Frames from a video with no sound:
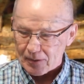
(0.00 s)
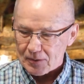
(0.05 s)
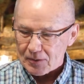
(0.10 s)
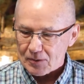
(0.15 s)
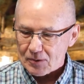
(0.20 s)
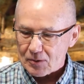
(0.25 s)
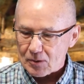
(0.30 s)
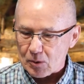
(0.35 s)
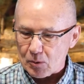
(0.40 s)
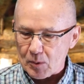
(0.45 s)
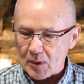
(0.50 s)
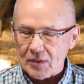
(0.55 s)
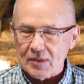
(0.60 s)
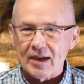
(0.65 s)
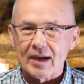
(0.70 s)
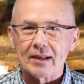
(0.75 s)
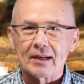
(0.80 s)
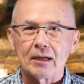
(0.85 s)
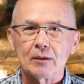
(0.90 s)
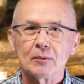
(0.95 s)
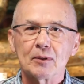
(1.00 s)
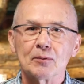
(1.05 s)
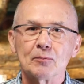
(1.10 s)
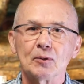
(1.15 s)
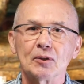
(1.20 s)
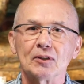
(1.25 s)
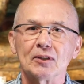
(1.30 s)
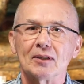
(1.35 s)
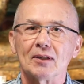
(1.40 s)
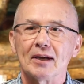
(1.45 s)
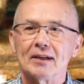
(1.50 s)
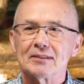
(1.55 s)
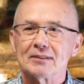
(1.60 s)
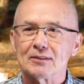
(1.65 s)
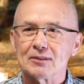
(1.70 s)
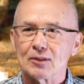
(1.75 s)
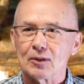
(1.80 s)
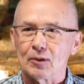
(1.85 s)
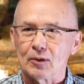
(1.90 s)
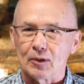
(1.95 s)
So, with that, I would really like to
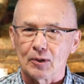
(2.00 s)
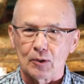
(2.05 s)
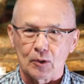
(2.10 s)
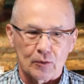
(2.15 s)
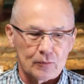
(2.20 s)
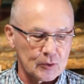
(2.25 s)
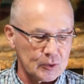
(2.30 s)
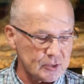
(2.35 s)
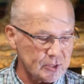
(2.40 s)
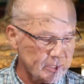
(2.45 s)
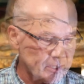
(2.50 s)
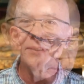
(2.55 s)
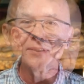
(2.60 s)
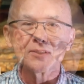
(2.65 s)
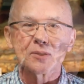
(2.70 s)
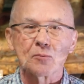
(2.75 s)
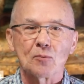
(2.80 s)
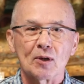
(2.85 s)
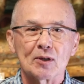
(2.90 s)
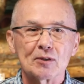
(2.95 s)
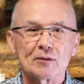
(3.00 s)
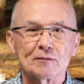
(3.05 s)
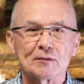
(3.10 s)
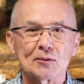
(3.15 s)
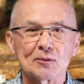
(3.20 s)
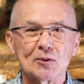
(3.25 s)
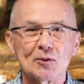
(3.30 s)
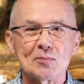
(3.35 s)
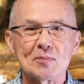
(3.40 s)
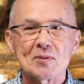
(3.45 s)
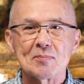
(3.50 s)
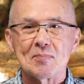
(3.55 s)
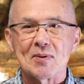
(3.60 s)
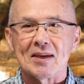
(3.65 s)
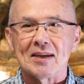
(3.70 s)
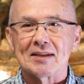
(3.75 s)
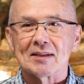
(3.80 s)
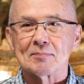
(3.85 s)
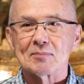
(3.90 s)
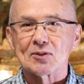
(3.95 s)
turn it over to him. He's a wonderful human
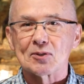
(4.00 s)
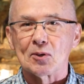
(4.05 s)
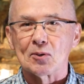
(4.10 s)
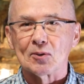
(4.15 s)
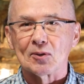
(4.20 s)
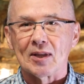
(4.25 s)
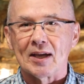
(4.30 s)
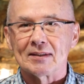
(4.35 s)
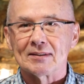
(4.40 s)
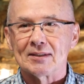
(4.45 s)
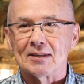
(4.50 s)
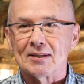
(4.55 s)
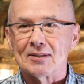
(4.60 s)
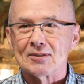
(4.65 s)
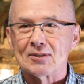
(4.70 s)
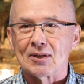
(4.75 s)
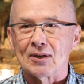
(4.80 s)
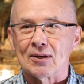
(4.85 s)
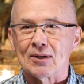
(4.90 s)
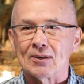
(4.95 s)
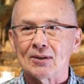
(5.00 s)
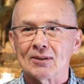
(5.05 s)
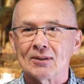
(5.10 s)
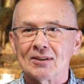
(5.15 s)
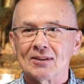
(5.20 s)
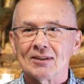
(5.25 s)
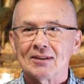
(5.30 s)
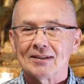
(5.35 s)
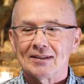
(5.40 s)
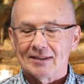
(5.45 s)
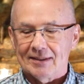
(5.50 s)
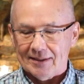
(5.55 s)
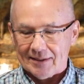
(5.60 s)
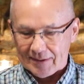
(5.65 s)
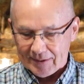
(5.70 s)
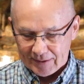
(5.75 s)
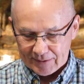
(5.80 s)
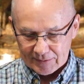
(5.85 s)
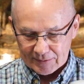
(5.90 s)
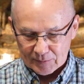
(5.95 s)
being. I'm so glad that he's here.
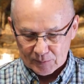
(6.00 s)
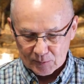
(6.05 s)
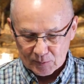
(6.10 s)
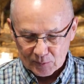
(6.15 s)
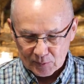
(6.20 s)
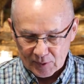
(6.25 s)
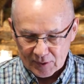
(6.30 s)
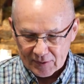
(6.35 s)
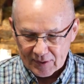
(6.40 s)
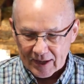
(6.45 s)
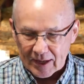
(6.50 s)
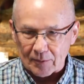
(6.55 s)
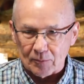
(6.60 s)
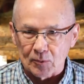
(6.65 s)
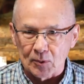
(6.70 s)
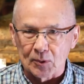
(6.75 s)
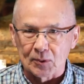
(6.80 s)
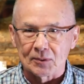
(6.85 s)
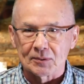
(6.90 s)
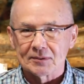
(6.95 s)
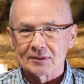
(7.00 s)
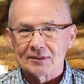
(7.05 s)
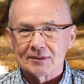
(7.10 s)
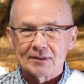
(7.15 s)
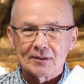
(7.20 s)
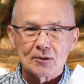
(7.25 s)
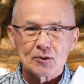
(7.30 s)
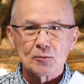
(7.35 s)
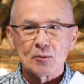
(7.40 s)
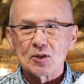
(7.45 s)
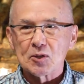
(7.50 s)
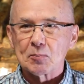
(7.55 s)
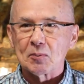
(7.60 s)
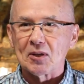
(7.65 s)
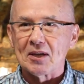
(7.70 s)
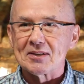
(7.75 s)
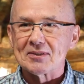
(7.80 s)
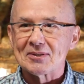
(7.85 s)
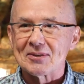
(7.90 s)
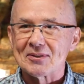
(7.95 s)
And with that, we'll switch
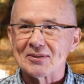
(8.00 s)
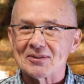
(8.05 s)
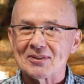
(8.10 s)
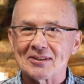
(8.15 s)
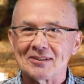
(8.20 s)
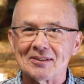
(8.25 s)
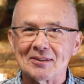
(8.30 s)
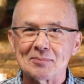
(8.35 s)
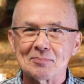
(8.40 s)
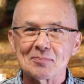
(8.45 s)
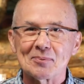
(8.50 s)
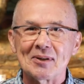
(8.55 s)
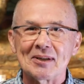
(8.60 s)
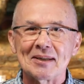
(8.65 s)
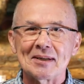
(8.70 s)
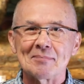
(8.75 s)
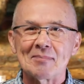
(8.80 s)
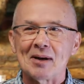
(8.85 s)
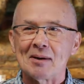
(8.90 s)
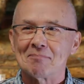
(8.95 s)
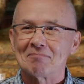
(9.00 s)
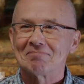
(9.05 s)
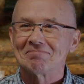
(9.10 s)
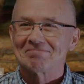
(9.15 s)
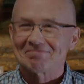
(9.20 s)
places and I'll bring him up.